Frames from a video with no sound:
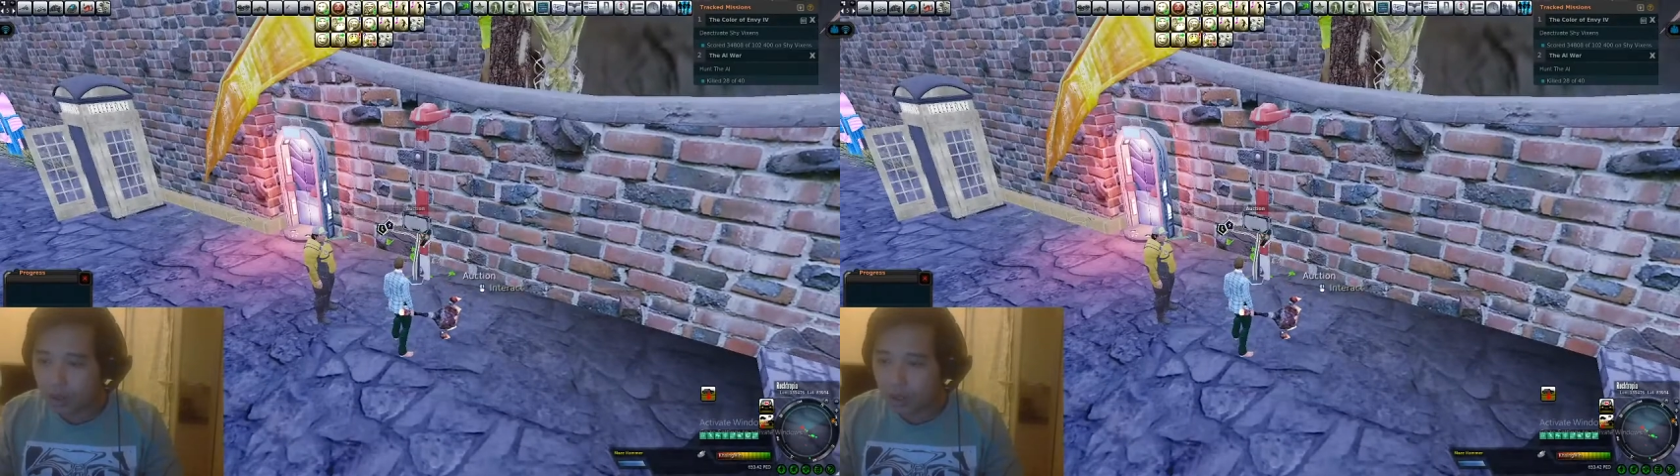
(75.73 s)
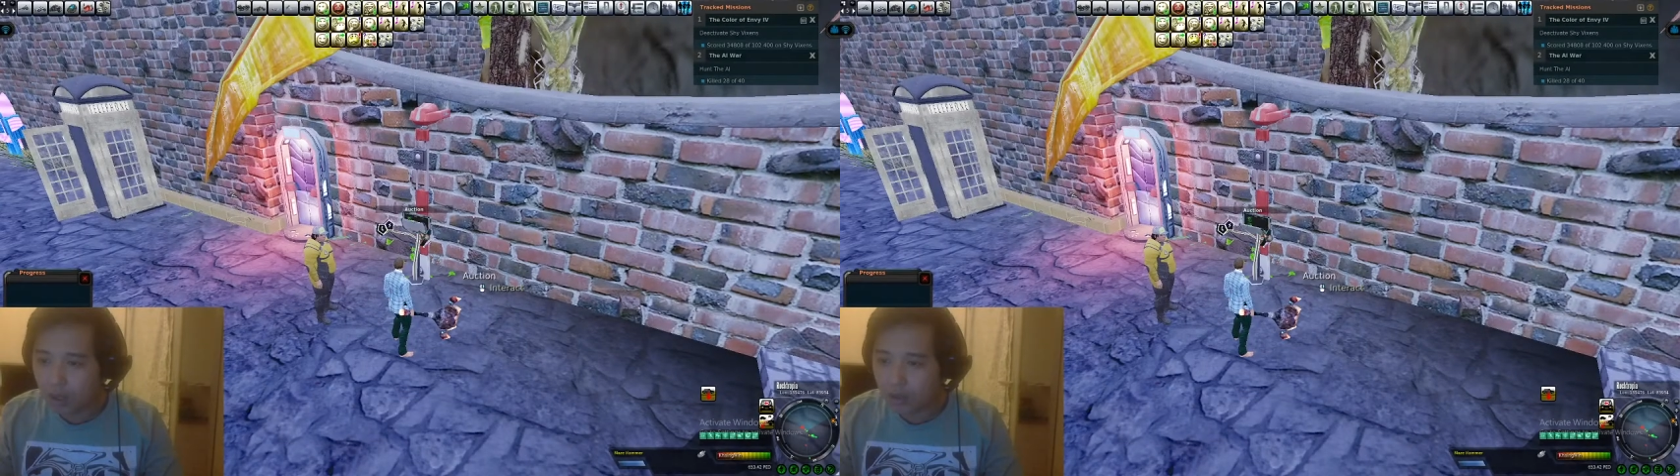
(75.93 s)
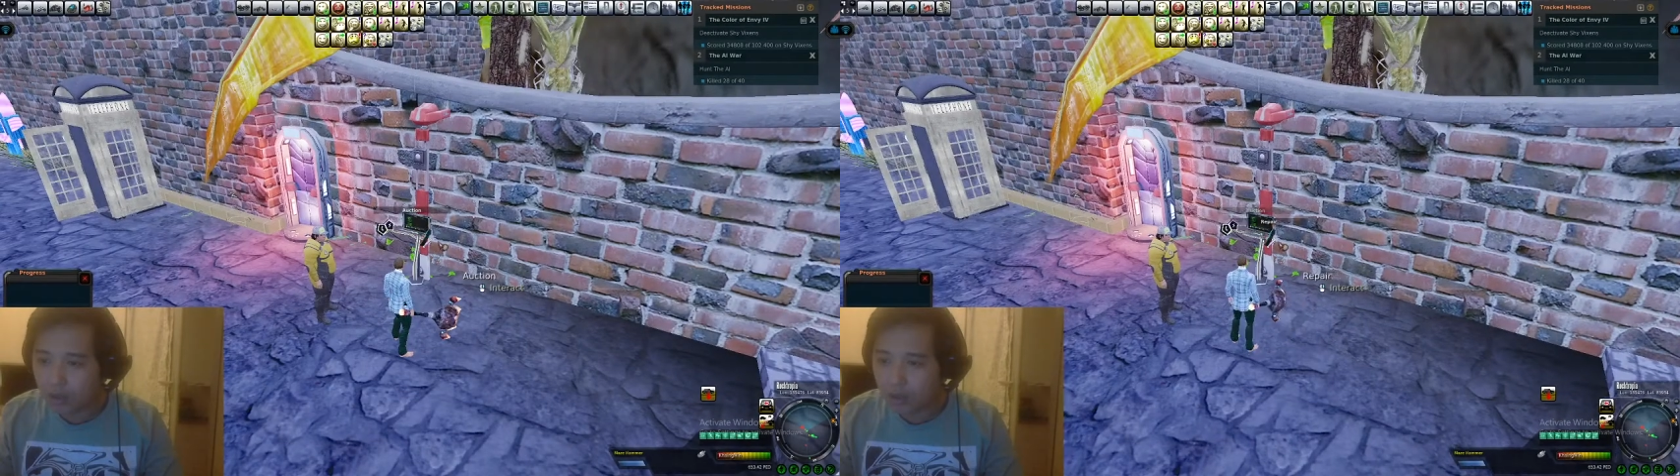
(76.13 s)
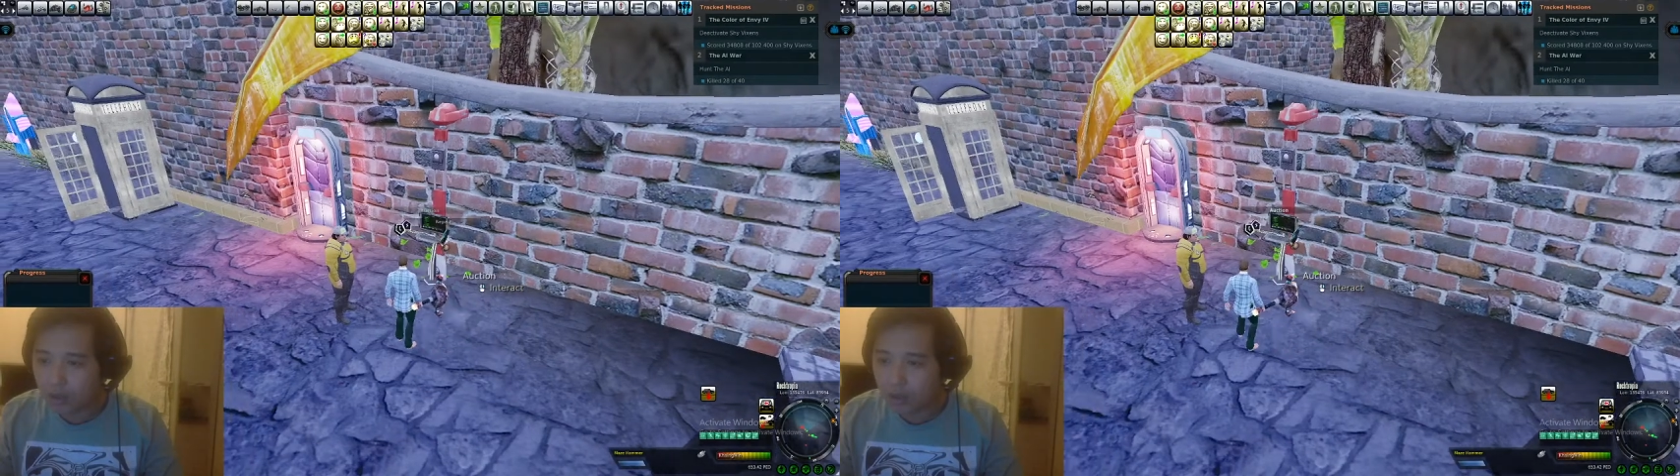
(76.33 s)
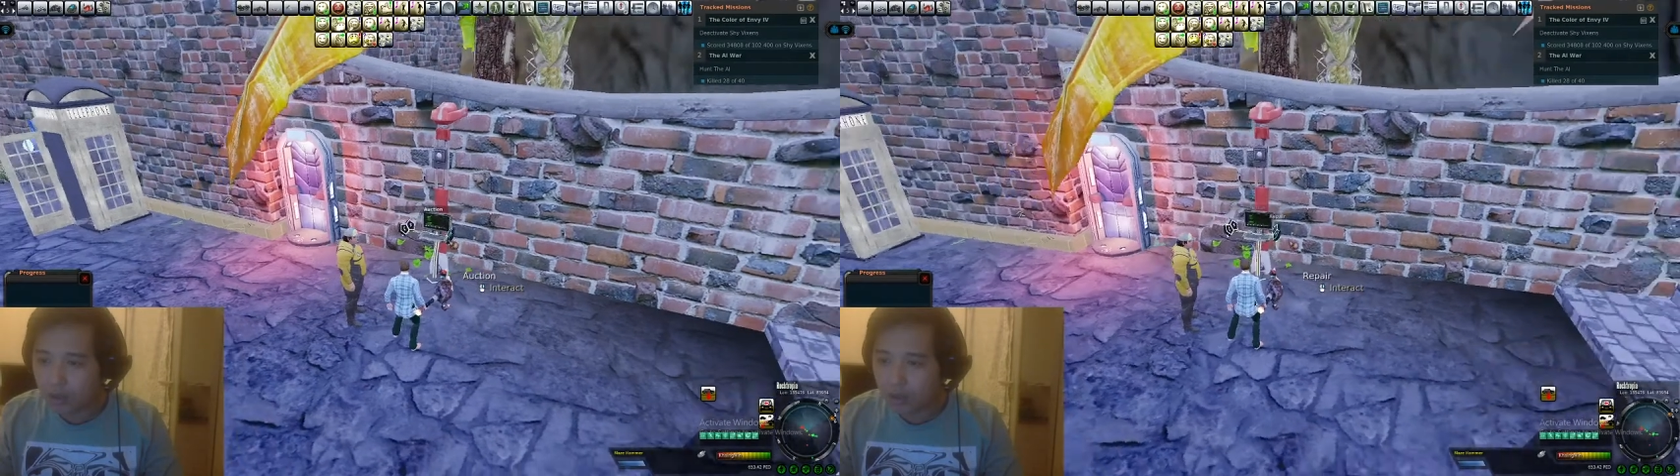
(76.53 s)
auction.
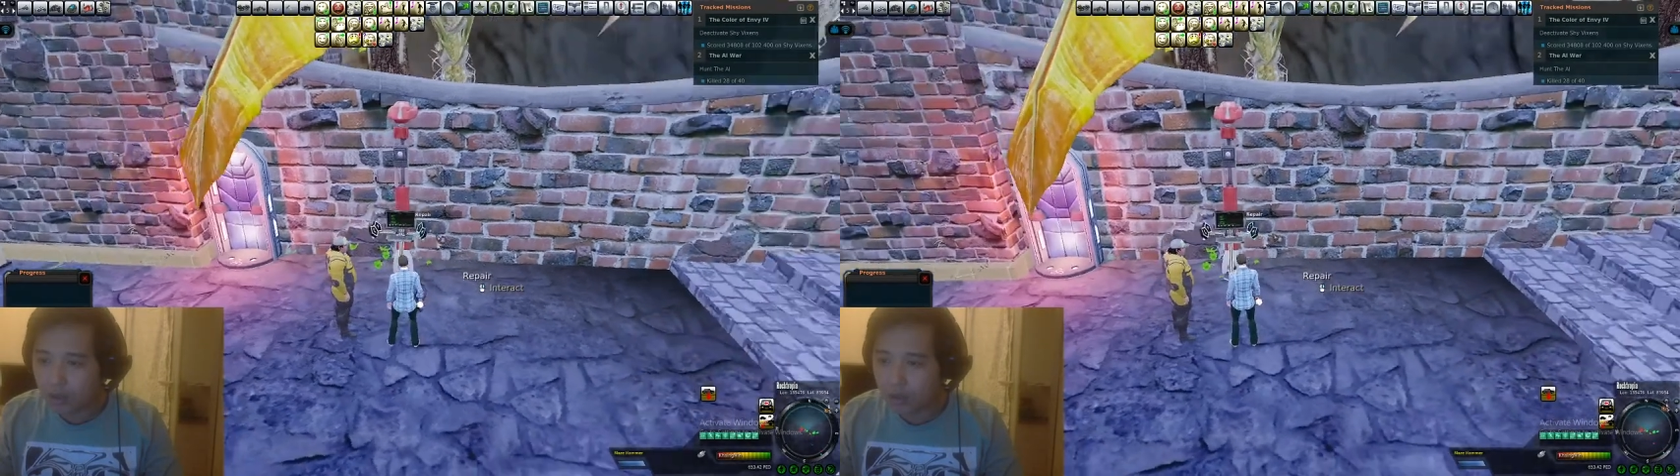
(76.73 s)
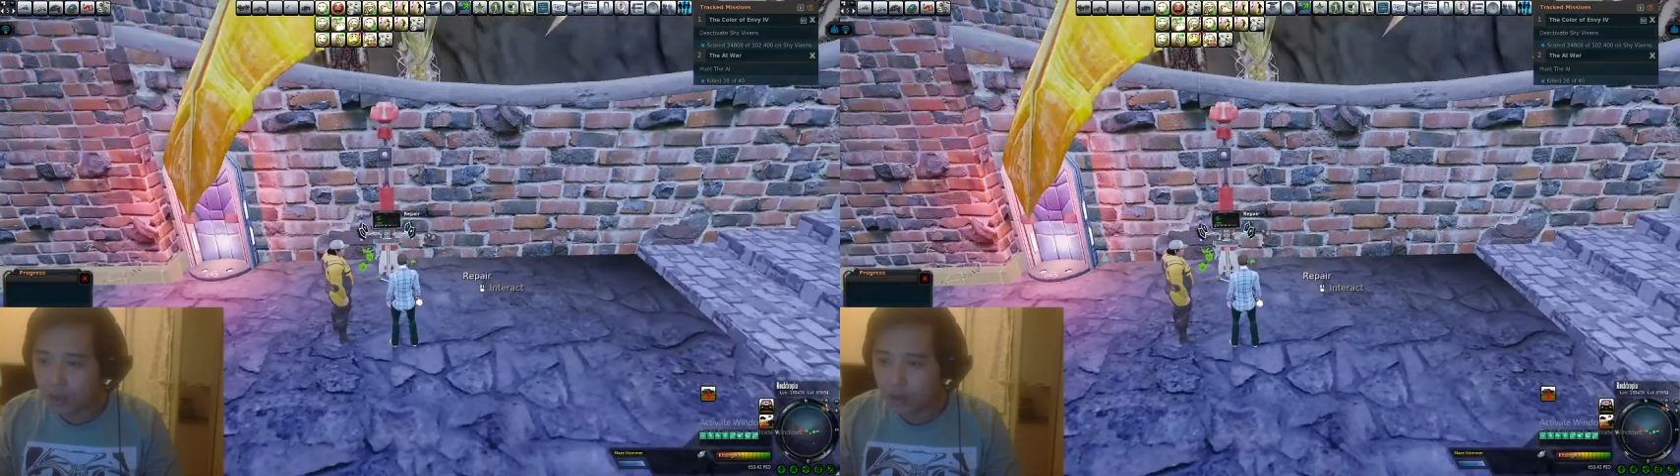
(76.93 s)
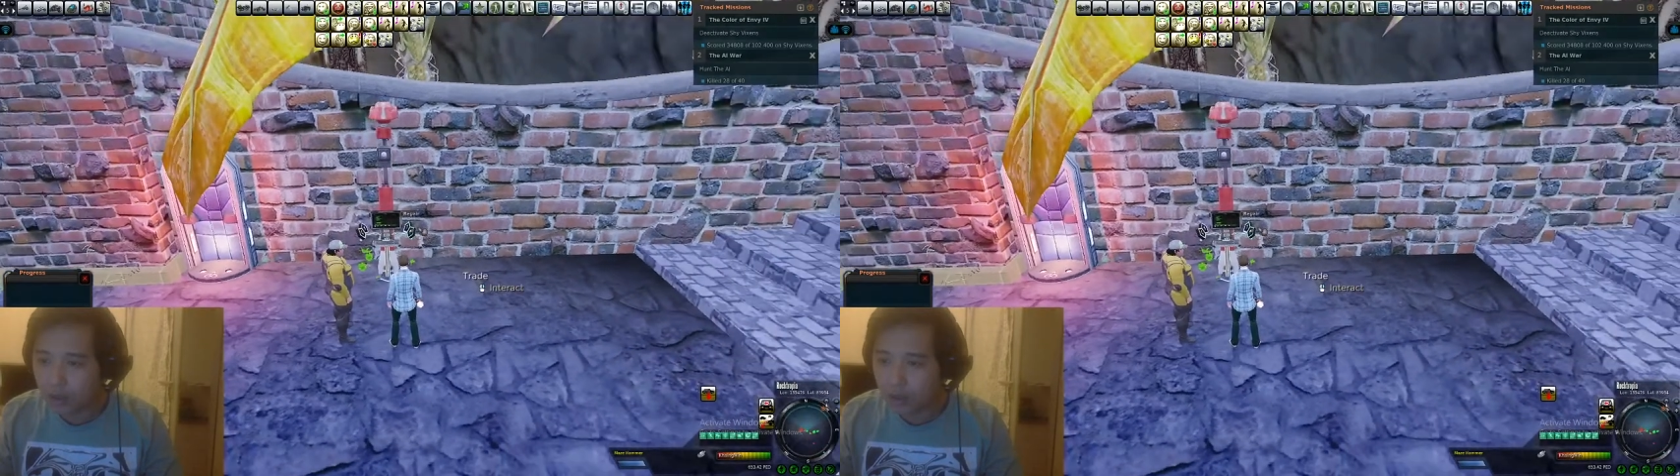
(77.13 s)
I don't